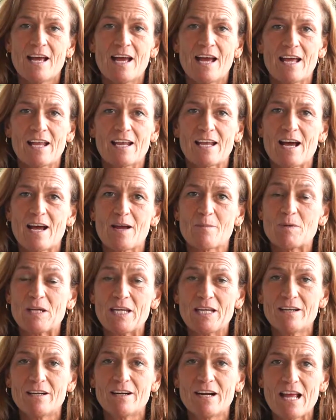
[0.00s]
and I'm
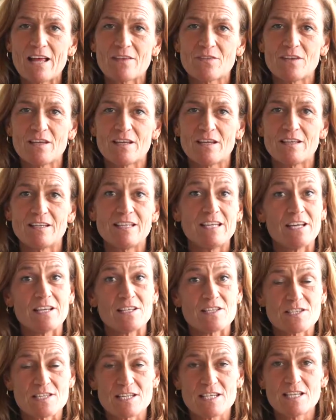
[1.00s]
here at the
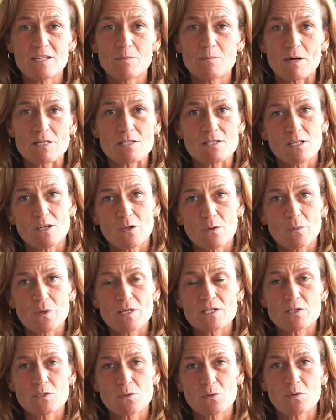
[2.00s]
EASD in Barcelona
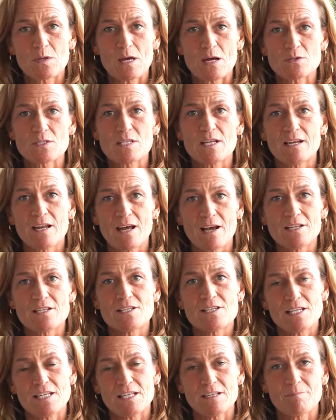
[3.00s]

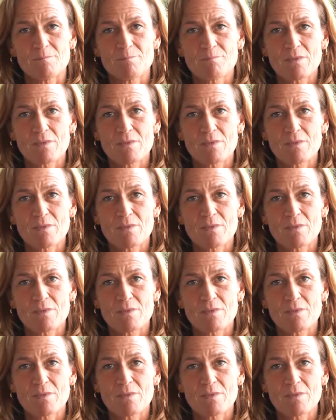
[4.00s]
2019.